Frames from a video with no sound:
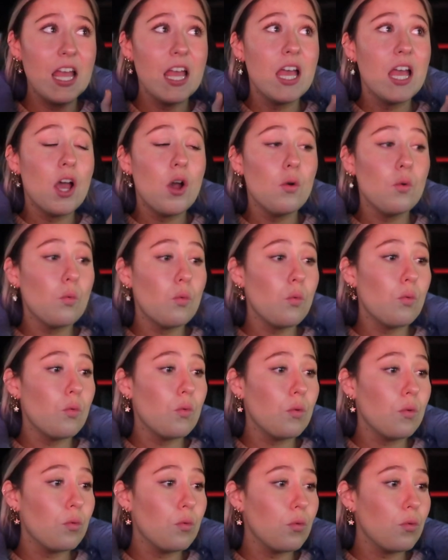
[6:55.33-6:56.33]
Do we have a
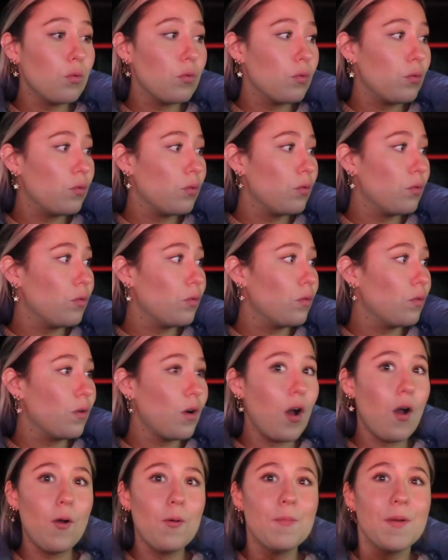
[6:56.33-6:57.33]
problem?
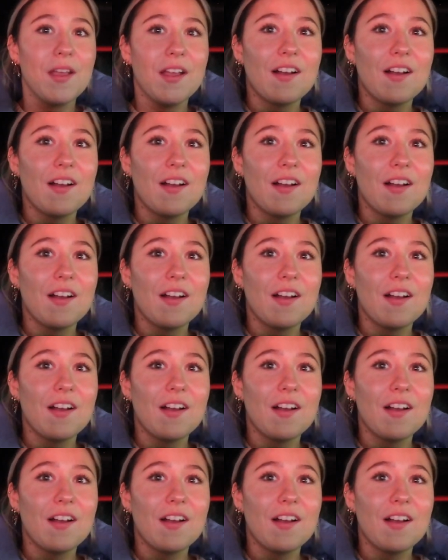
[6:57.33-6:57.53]
Oh my